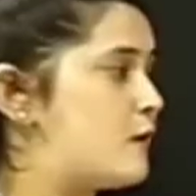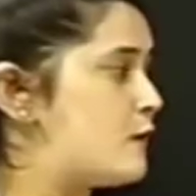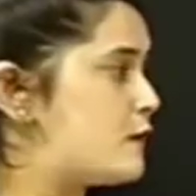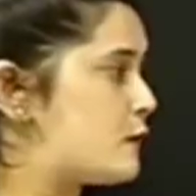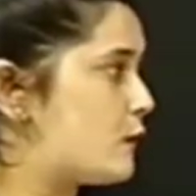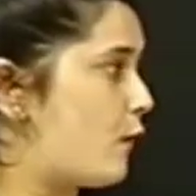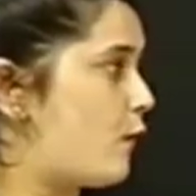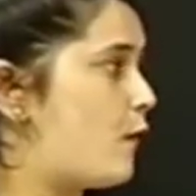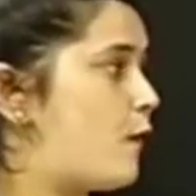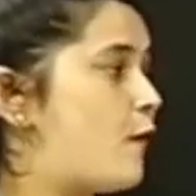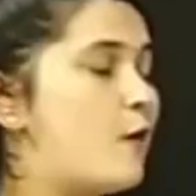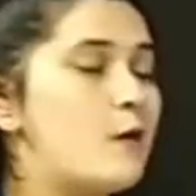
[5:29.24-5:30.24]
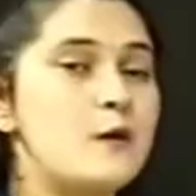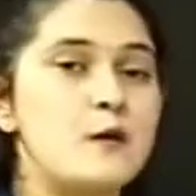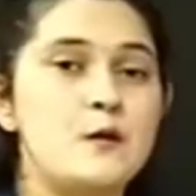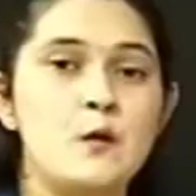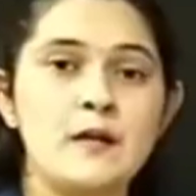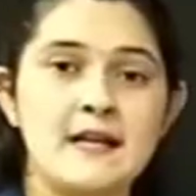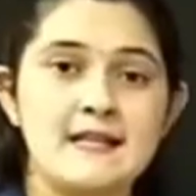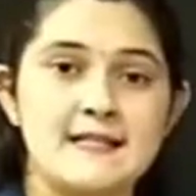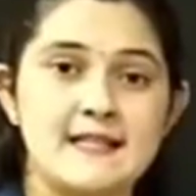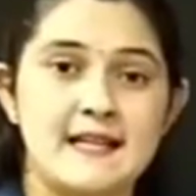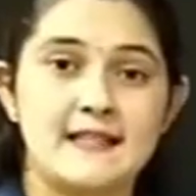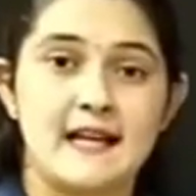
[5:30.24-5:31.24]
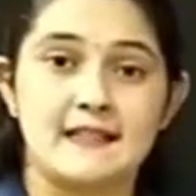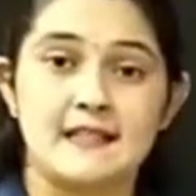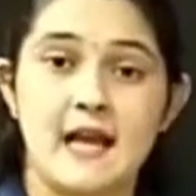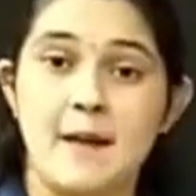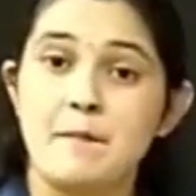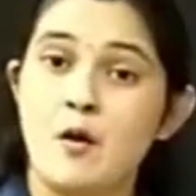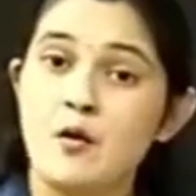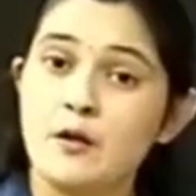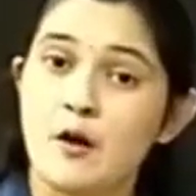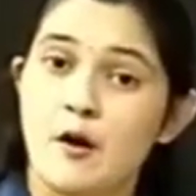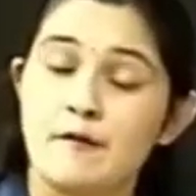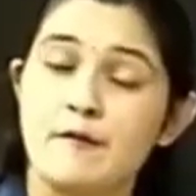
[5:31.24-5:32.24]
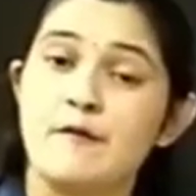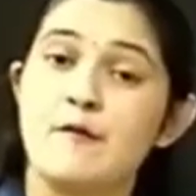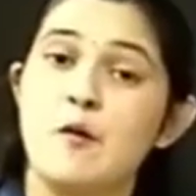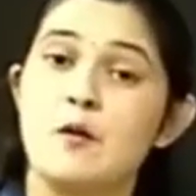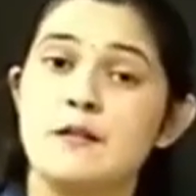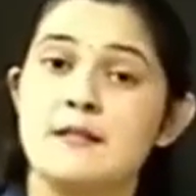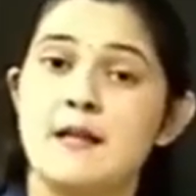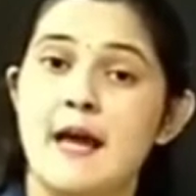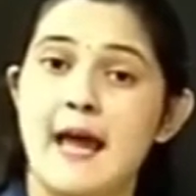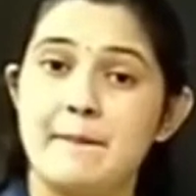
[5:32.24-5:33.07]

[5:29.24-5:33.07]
So, you can say that the amount of force